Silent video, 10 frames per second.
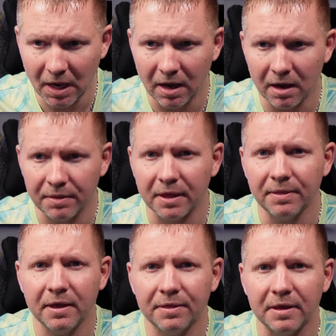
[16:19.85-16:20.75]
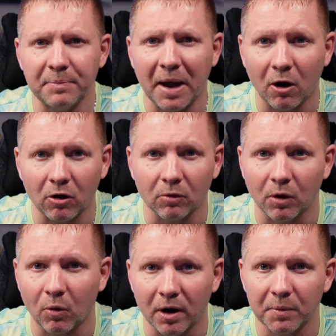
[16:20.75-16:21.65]
And then the power
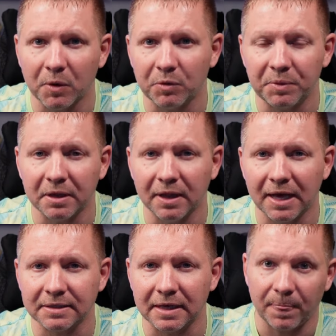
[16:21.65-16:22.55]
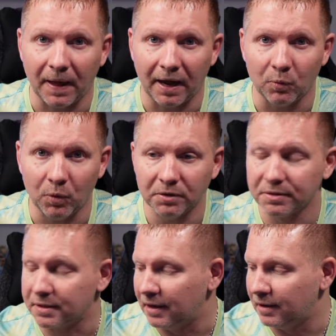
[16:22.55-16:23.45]
requirement would be the last thing. I will
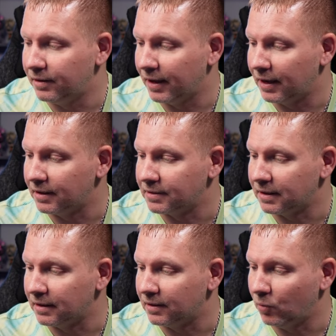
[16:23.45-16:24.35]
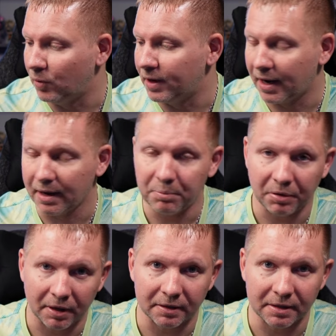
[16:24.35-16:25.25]
say that when I
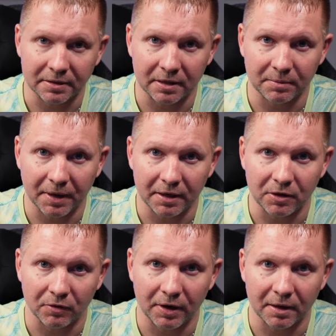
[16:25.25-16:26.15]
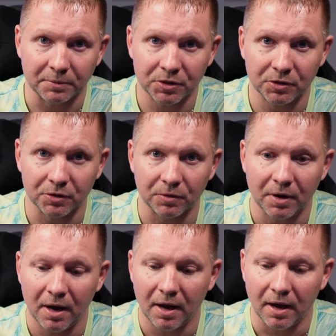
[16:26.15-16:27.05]
plug these into my Jotunheim 2,
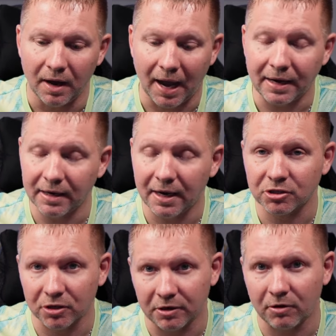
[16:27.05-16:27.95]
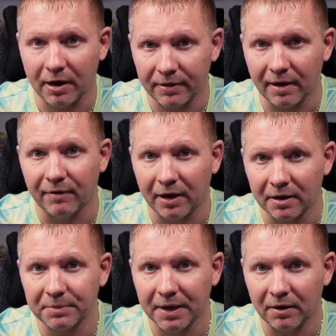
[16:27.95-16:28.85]
I could actually crank that
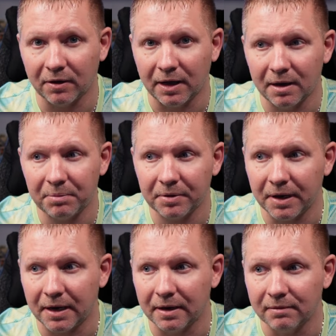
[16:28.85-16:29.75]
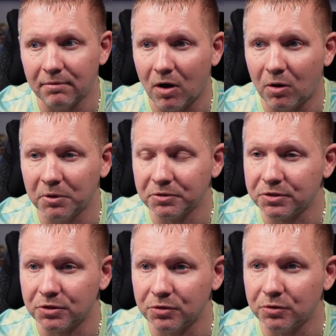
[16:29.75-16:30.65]
volume dial up
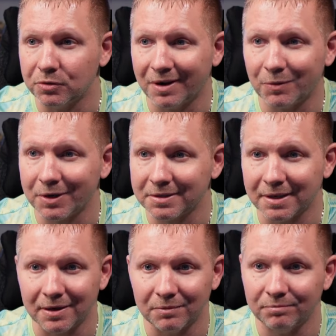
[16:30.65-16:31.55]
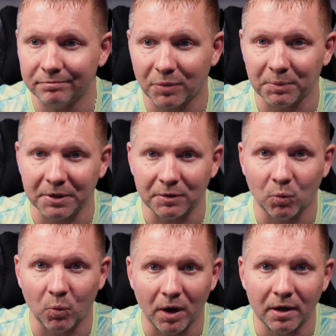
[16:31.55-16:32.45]
almost to, I want to say probably
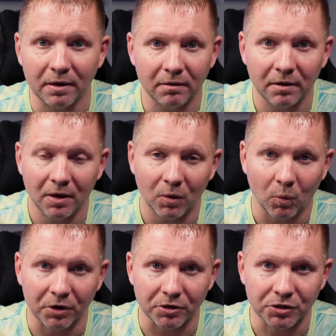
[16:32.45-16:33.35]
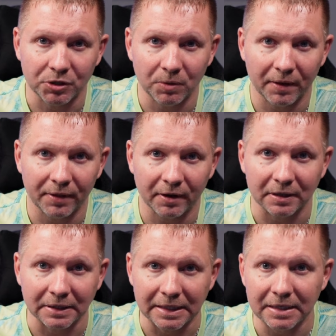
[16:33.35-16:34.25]
one or two on there
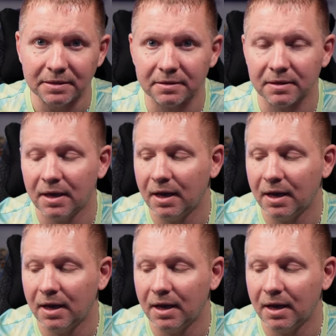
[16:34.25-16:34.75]
at least,